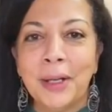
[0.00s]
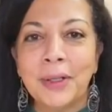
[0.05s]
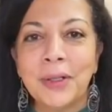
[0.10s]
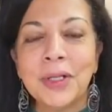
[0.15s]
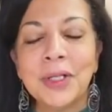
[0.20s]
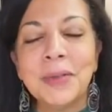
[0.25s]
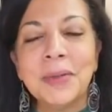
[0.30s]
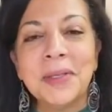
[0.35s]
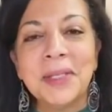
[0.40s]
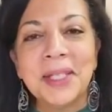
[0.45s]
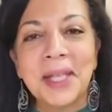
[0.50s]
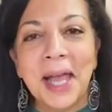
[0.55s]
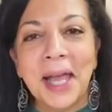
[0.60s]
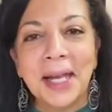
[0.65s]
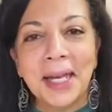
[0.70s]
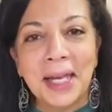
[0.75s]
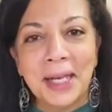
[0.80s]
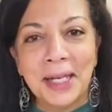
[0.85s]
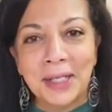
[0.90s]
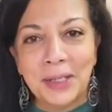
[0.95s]
Christmas
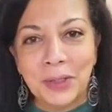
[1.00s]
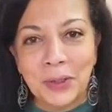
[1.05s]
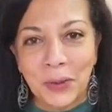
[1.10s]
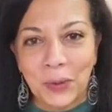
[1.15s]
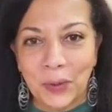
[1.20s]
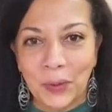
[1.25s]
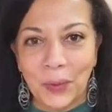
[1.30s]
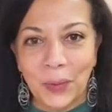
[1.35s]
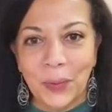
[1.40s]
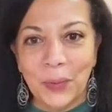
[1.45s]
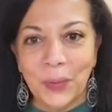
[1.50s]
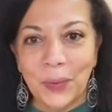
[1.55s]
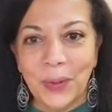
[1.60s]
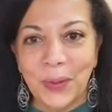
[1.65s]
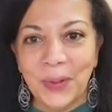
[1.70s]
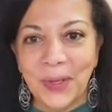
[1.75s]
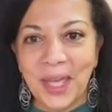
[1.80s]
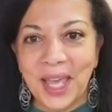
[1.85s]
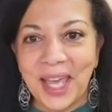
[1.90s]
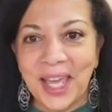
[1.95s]
stocking 2.
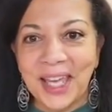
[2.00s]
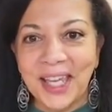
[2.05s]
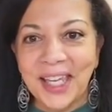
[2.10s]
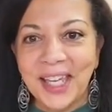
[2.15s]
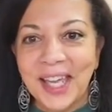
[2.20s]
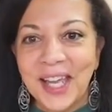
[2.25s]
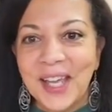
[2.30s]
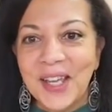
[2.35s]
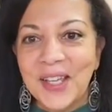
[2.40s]
Okay,